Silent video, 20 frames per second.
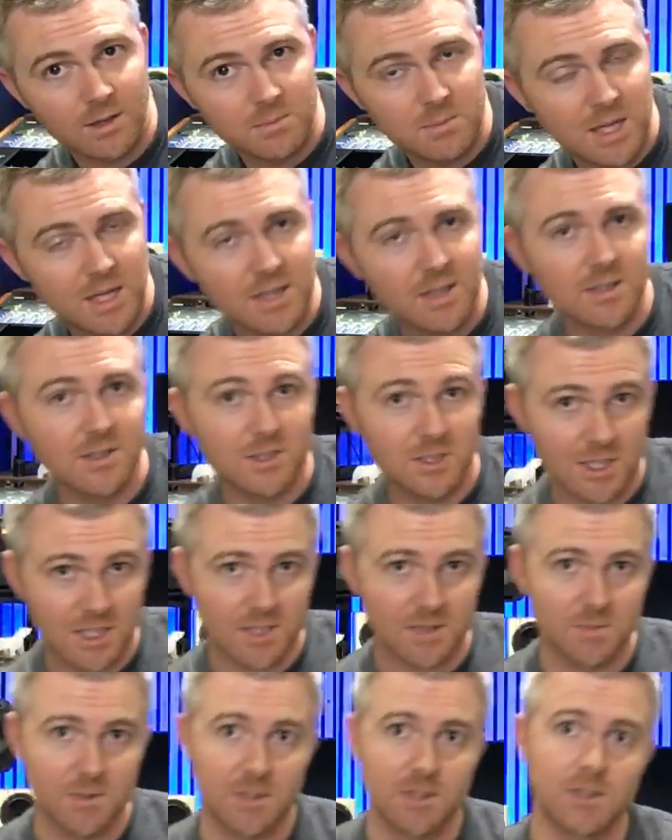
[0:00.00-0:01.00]
making
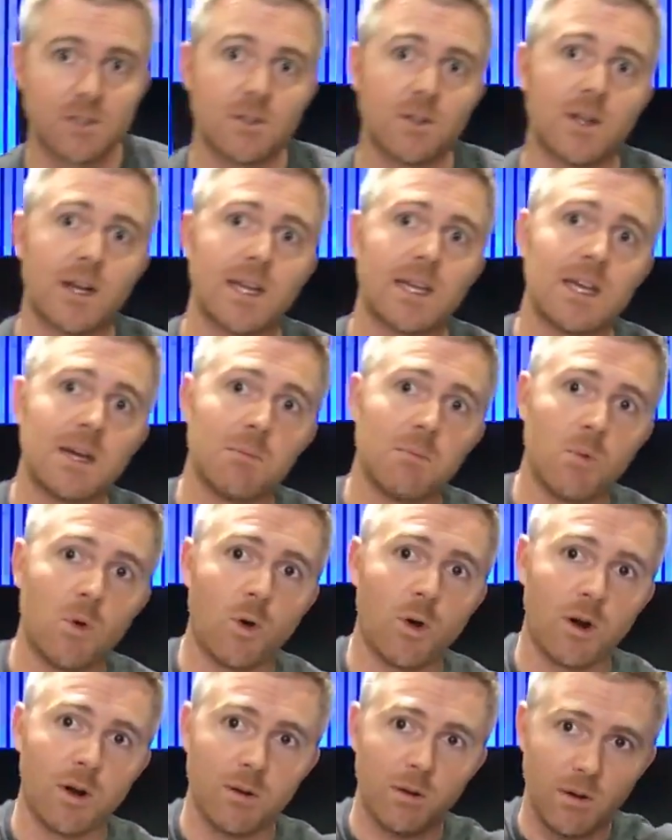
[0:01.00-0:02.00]
adjustments so that I get
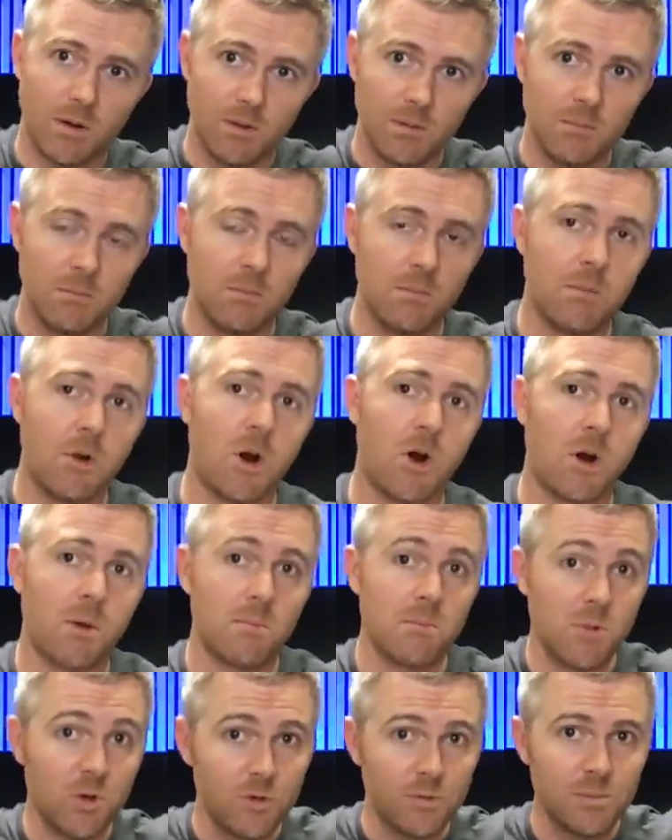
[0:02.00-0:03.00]
more... arm
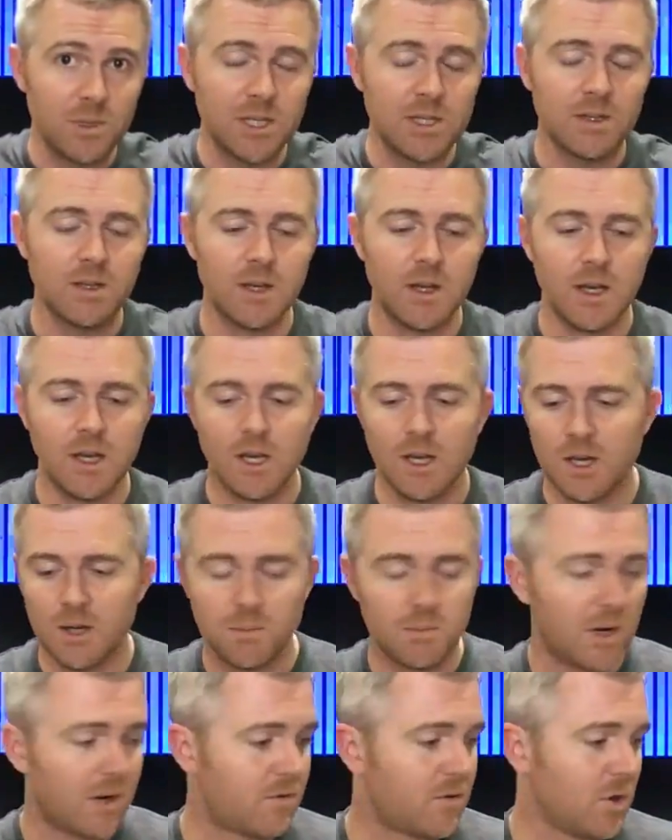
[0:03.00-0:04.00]
movement,
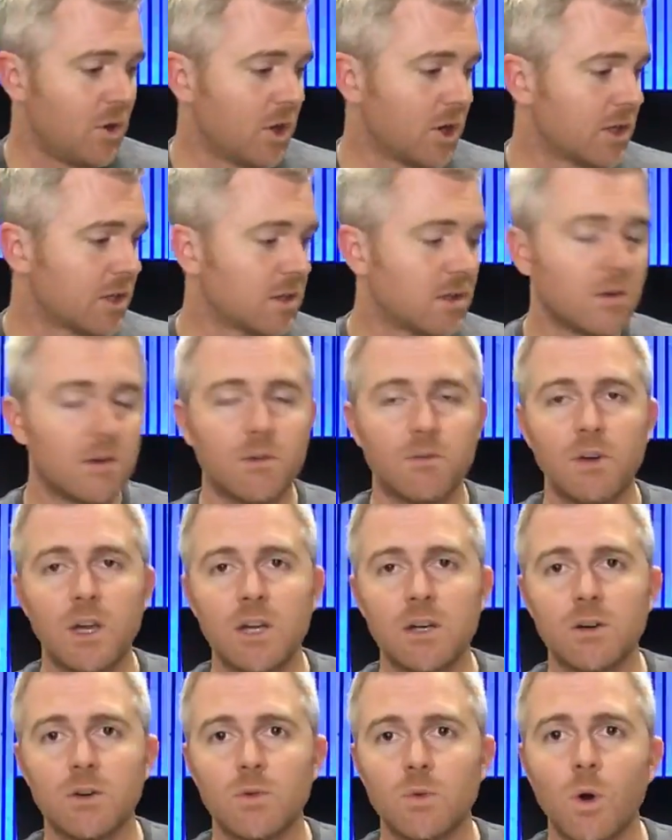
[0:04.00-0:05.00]
but if you look at the
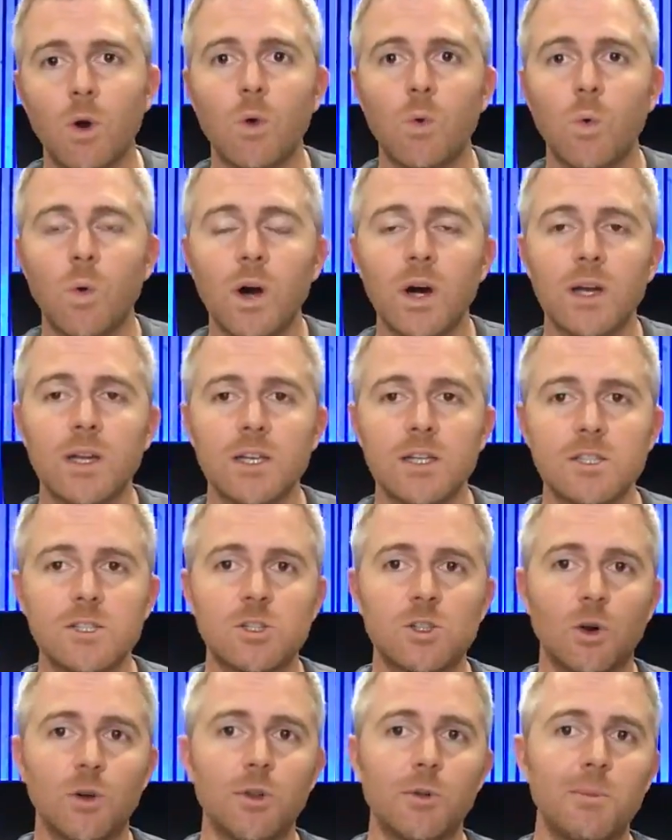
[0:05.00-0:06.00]
Vader in Rogue One, his
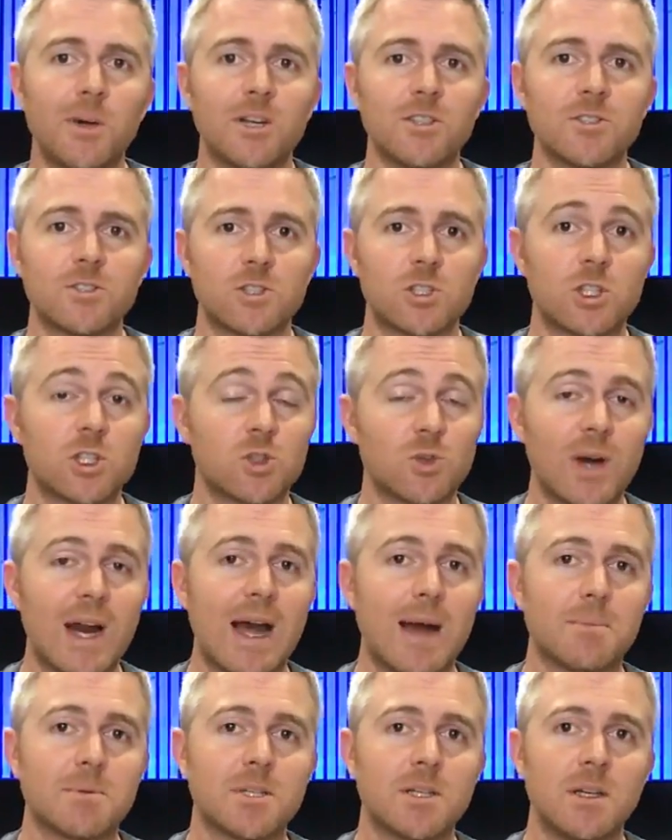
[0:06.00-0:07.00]
shoulder bells are
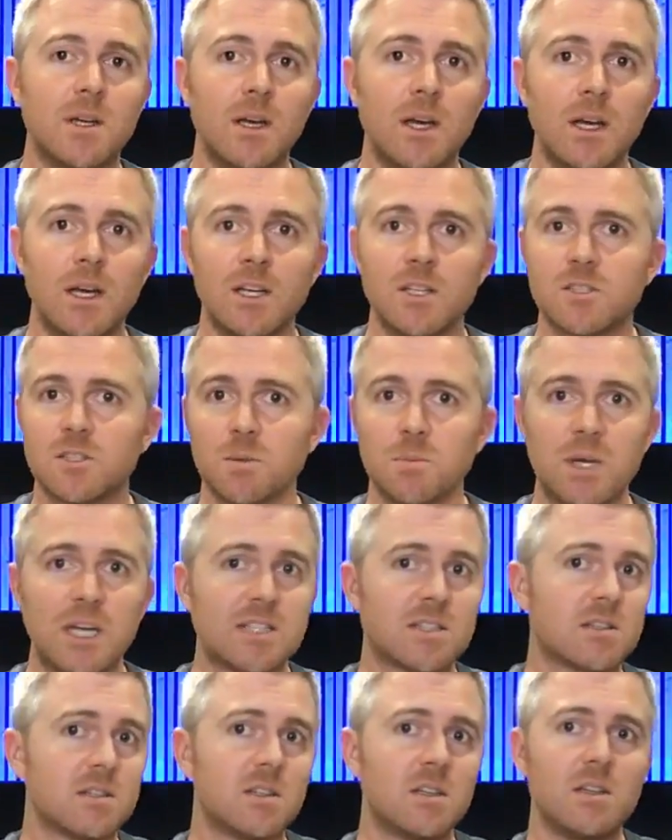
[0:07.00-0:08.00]
strapped, so
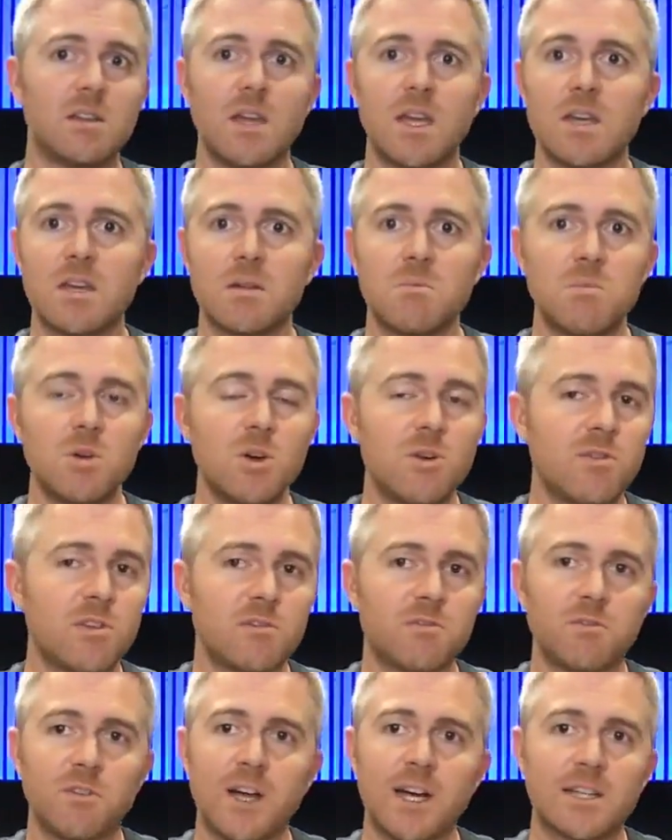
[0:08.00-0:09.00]
basically they can move and
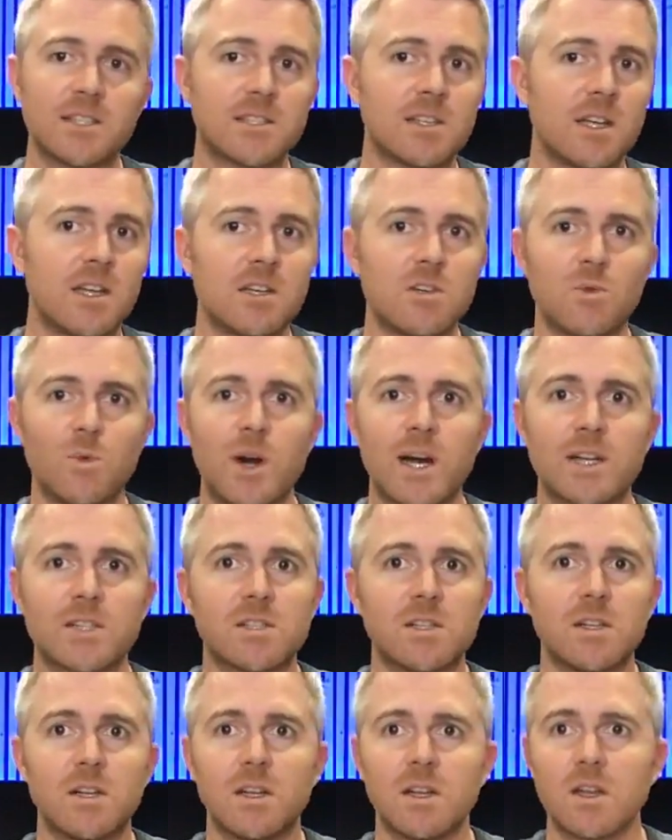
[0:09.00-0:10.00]
flex any
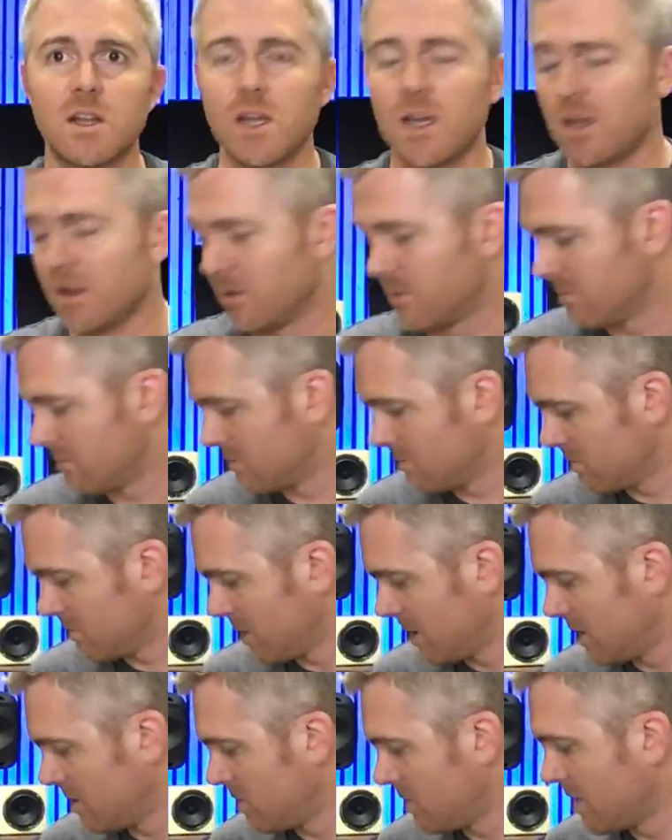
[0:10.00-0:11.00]
direction and and
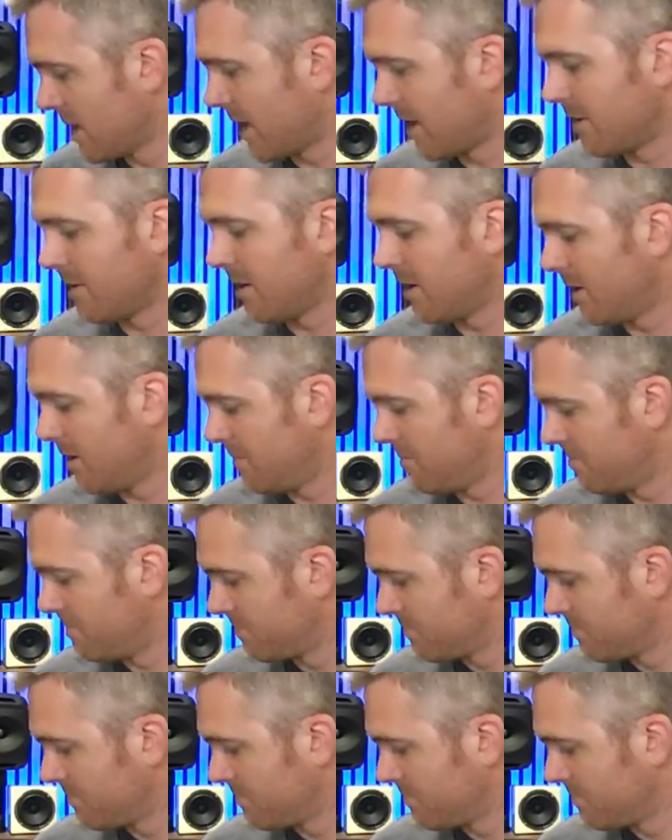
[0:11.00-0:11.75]
and do that. Um,